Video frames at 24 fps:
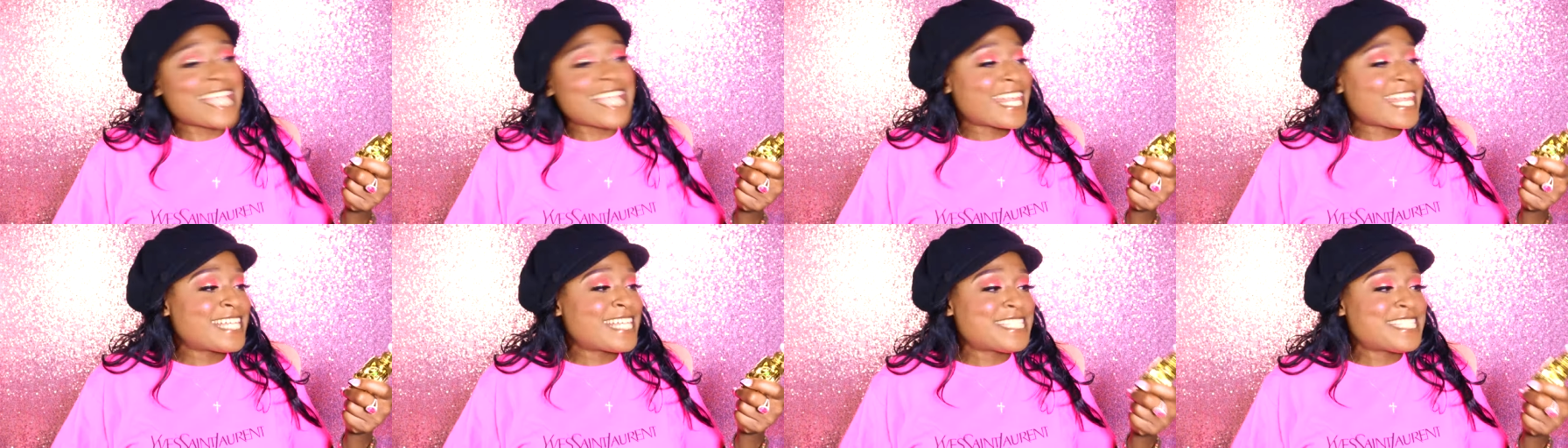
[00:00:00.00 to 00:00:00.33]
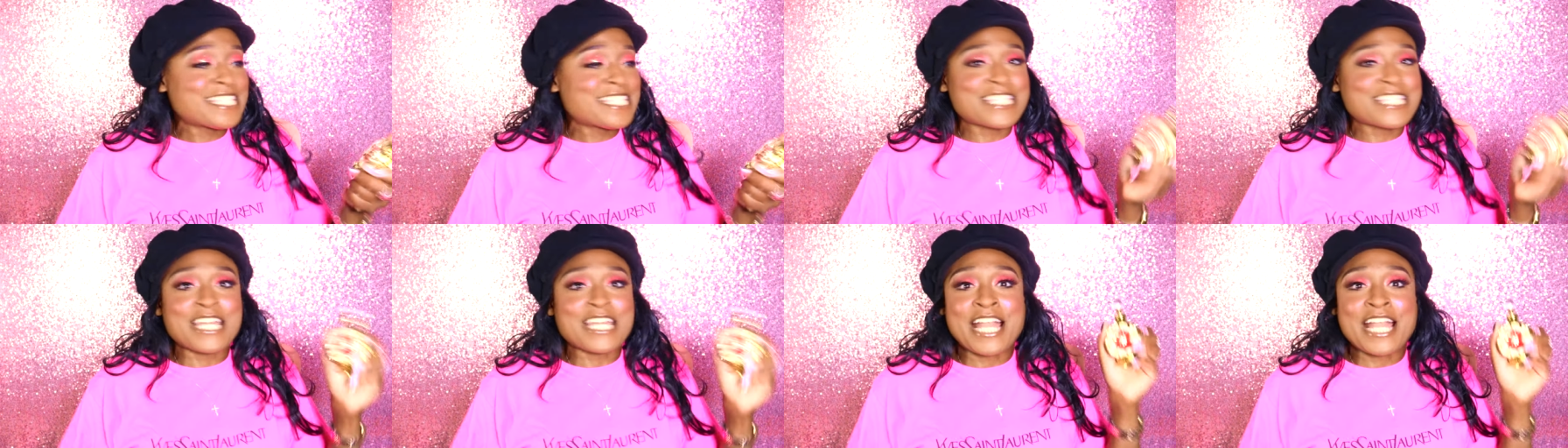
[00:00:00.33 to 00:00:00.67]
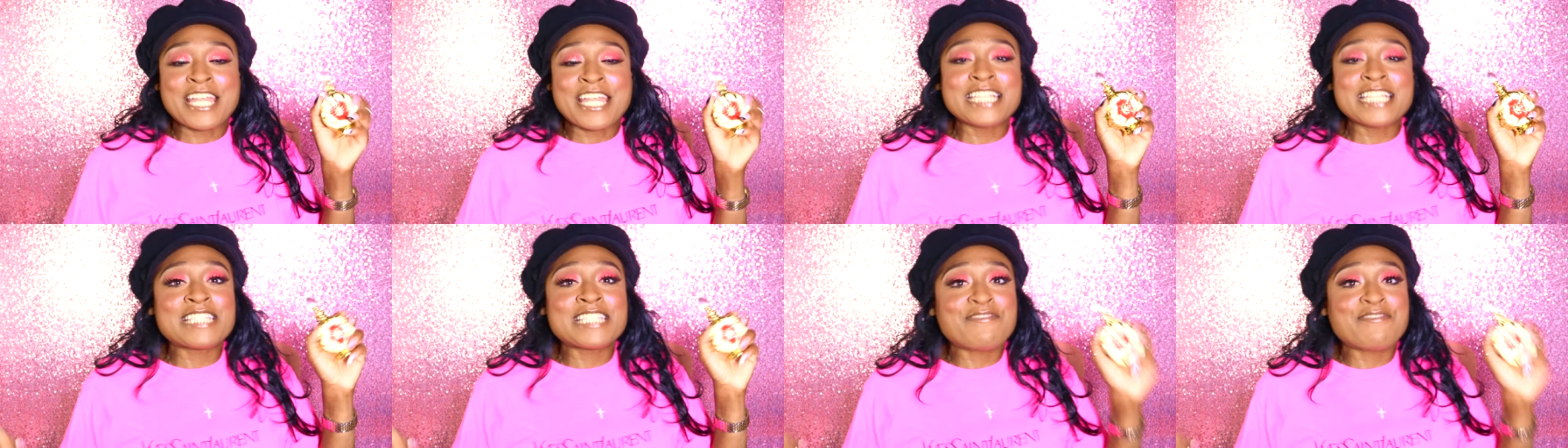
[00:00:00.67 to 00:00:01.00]
Like, it's just like,
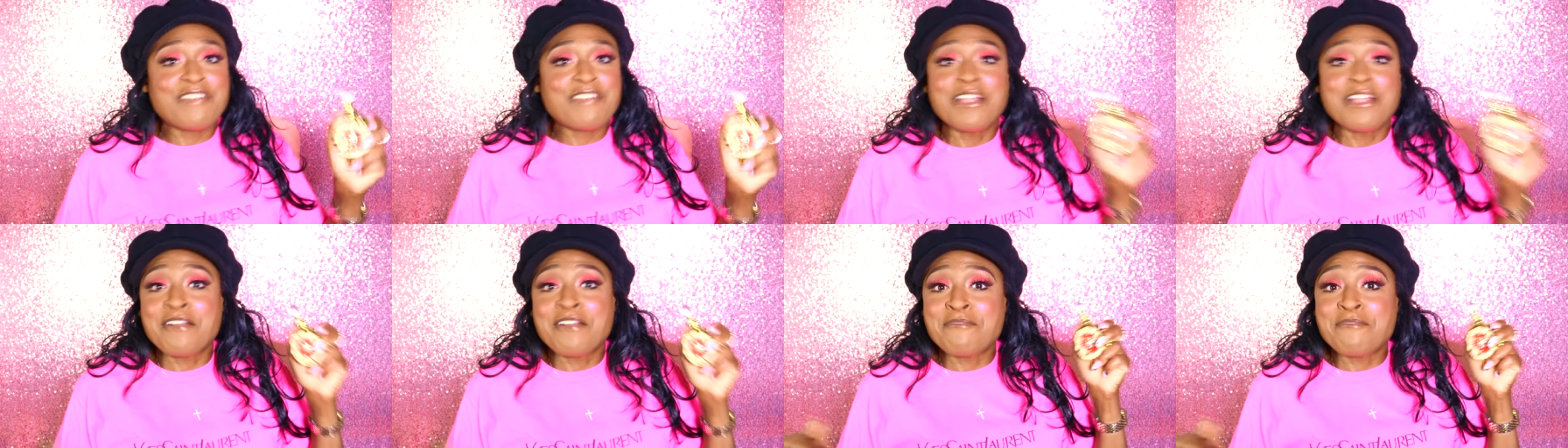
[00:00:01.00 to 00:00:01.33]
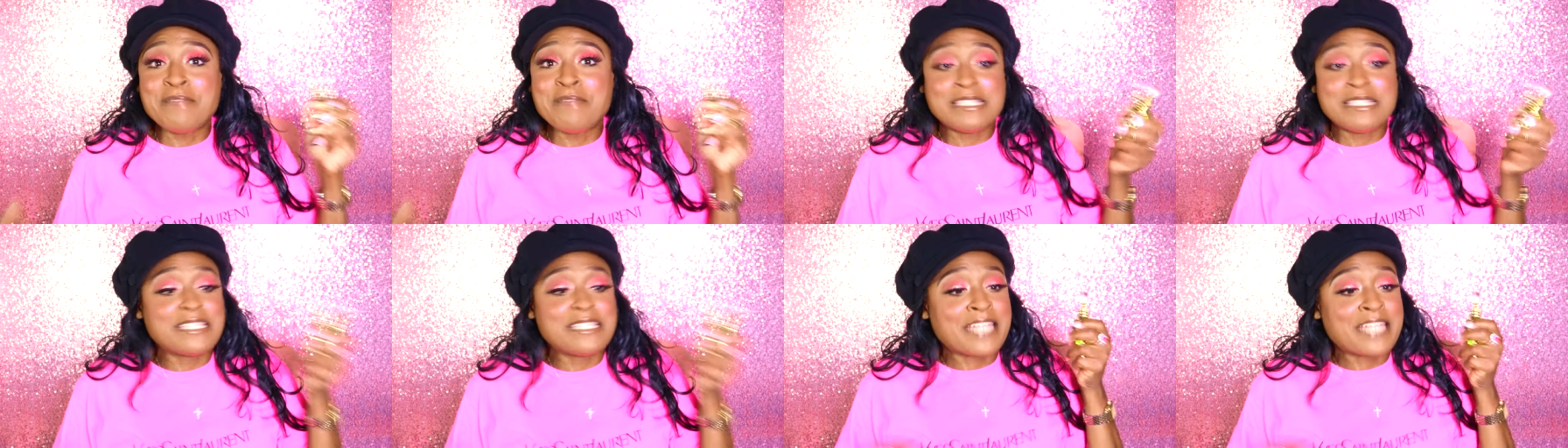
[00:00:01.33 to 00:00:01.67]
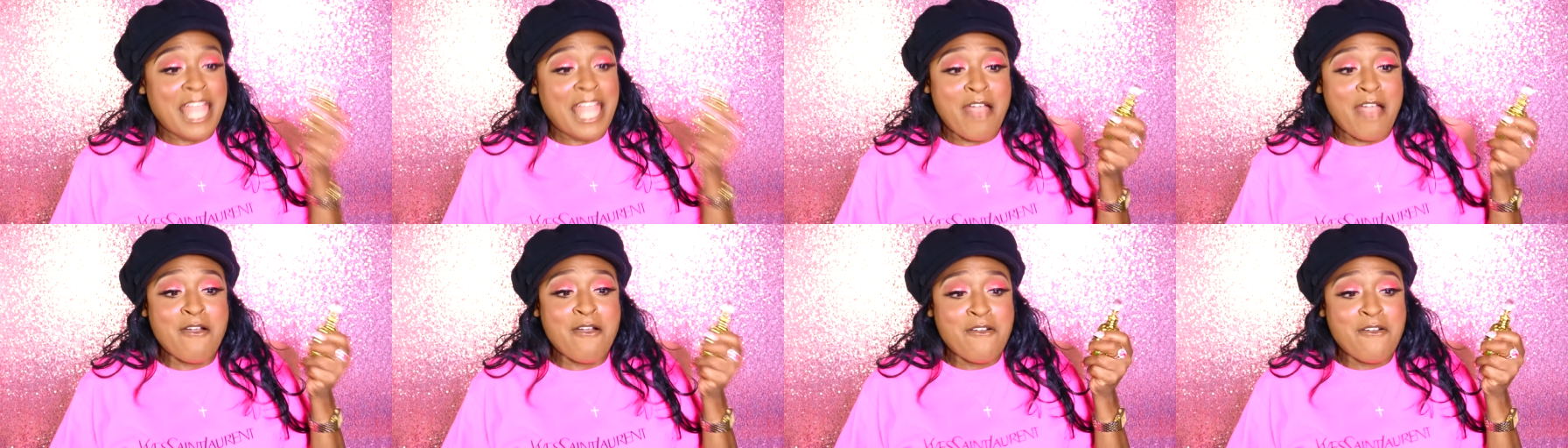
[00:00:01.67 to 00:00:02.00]
I guess, fear of missing
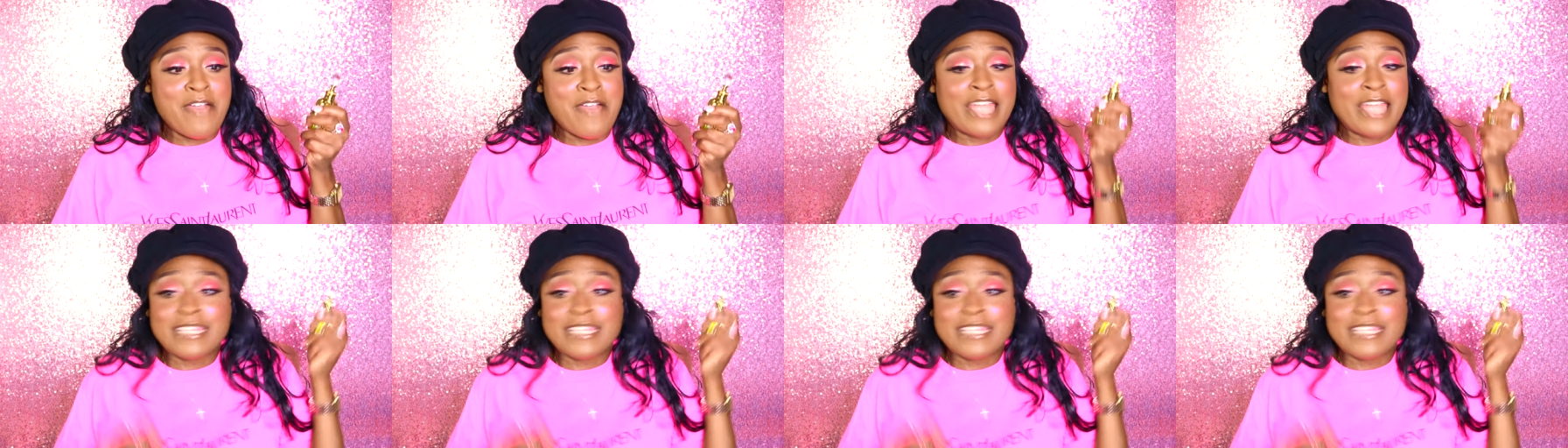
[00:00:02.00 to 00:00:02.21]
out.